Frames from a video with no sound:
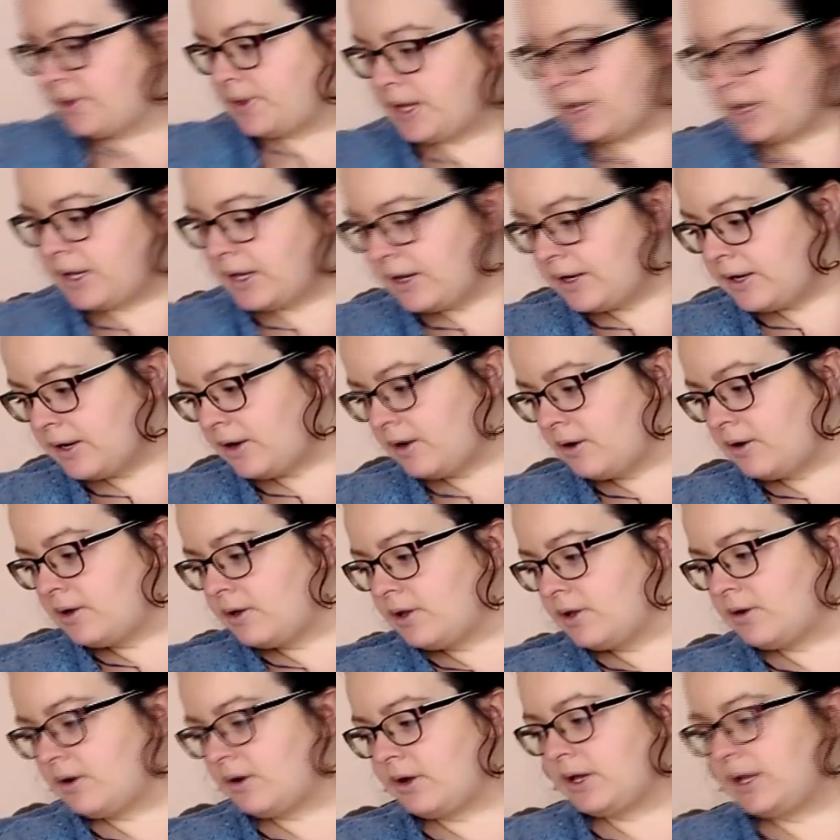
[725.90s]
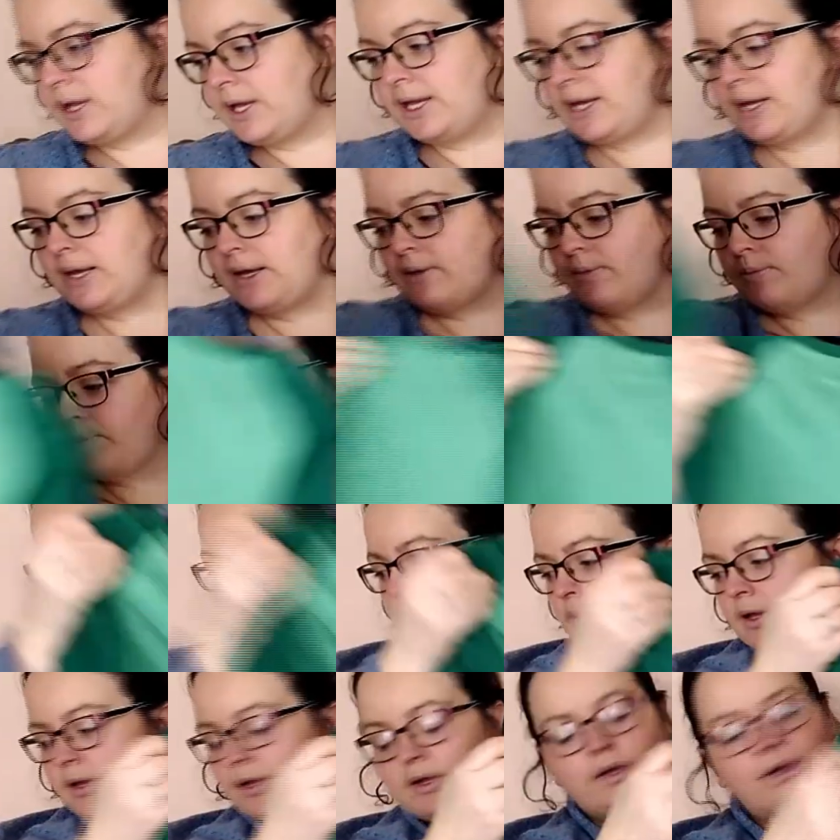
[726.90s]
Then I got him,
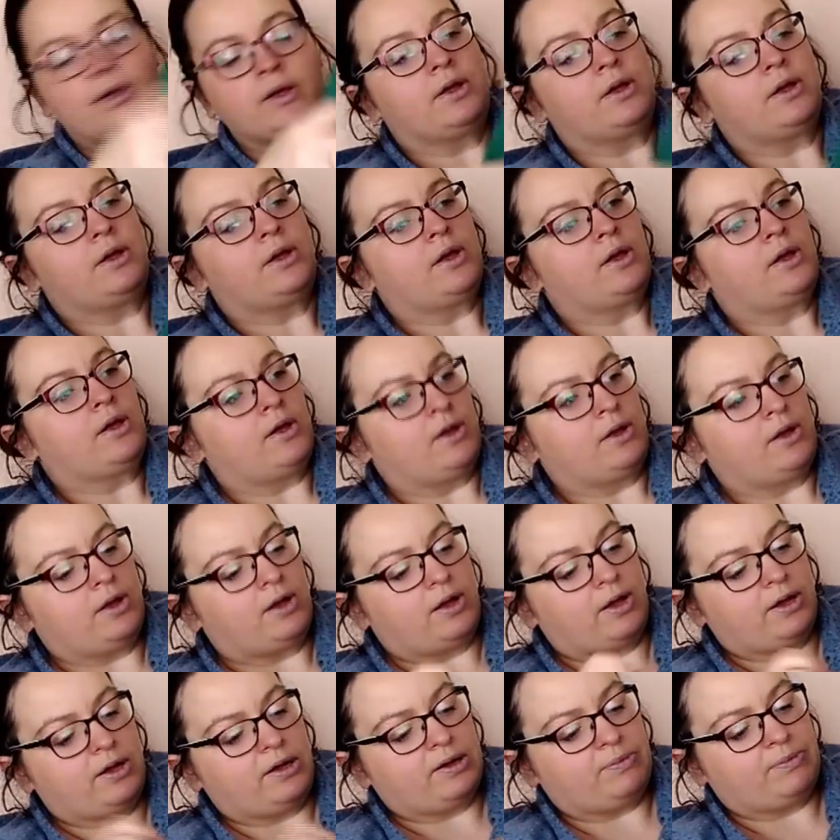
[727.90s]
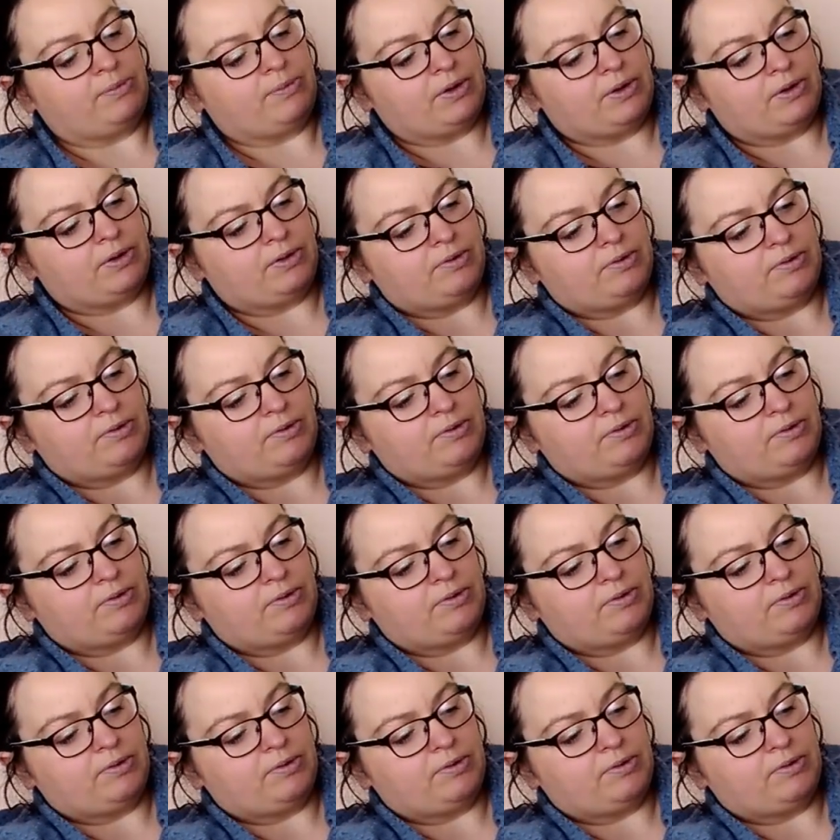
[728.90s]
um,